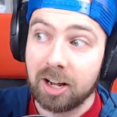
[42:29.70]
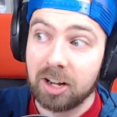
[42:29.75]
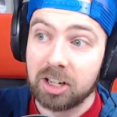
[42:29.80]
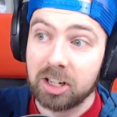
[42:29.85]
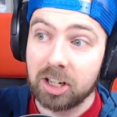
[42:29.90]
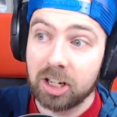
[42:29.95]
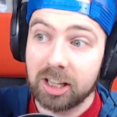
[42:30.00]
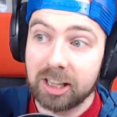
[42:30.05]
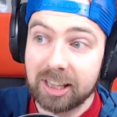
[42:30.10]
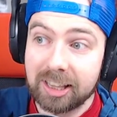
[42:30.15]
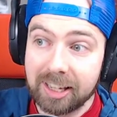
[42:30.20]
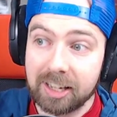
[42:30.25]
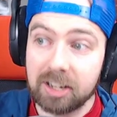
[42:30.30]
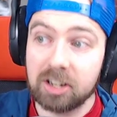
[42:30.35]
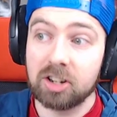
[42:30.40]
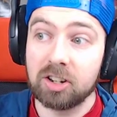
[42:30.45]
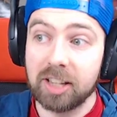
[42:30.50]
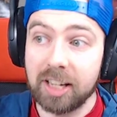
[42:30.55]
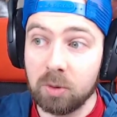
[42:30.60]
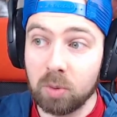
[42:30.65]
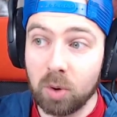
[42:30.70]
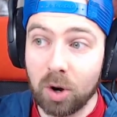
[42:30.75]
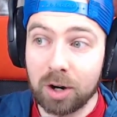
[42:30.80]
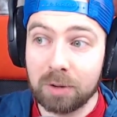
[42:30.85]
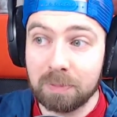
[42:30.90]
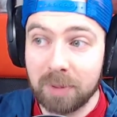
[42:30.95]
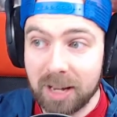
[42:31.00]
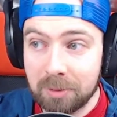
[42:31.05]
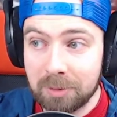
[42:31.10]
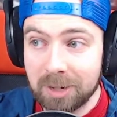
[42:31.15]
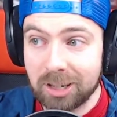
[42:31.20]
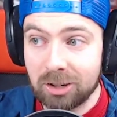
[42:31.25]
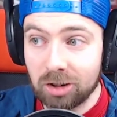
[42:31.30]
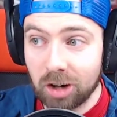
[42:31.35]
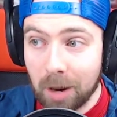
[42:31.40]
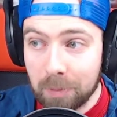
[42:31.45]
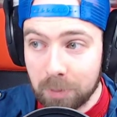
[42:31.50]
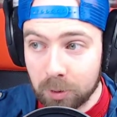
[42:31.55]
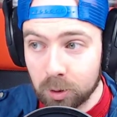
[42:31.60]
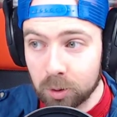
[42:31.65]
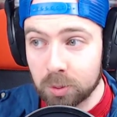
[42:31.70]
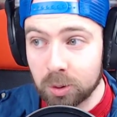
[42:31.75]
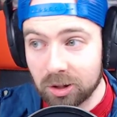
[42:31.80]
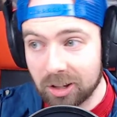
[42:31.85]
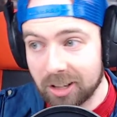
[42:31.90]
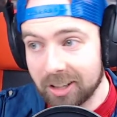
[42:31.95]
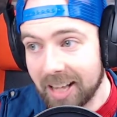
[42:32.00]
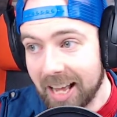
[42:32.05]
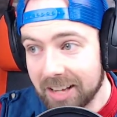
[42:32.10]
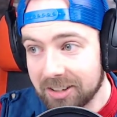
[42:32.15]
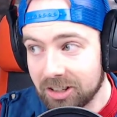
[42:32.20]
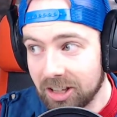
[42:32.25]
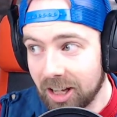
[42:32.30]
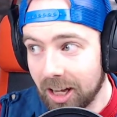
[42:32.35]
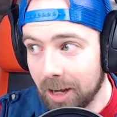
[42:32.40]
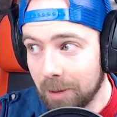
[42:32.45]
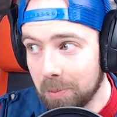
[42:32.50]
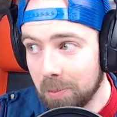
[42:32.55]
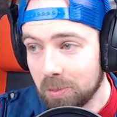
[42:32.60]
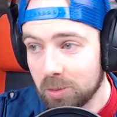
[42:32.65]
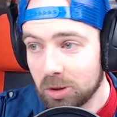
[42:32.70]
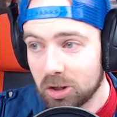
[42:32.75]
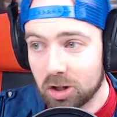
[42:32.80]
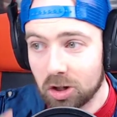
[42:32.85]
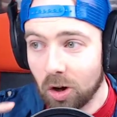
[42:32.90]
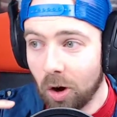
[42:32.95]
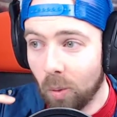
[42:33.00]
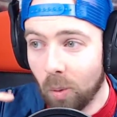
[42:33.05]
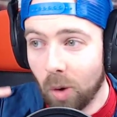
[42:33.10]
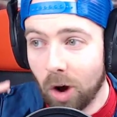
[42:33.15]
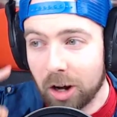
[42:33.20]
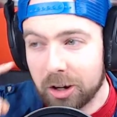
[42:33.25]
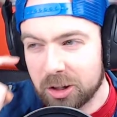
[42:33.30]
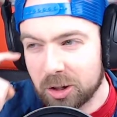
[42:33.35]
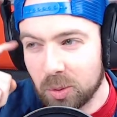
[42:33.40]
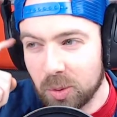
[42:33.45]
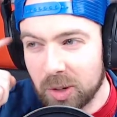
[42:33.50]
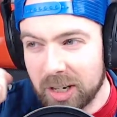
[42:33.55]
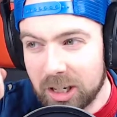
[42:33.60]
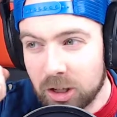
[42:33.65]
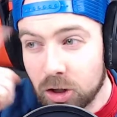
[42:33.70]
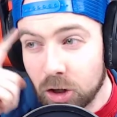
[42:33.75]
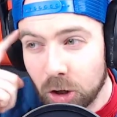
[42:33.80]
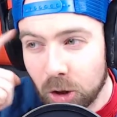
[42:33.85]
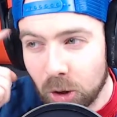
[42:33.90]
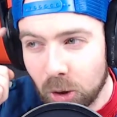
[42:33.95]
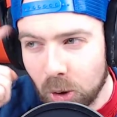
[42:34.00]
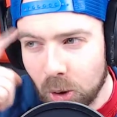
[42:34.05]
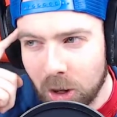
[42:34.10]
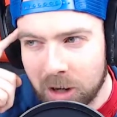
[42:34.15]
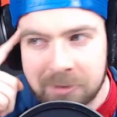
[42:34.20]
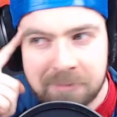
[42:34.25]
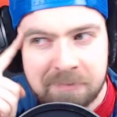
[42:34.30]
Literally what made me drop Uber the last game. So what do we do?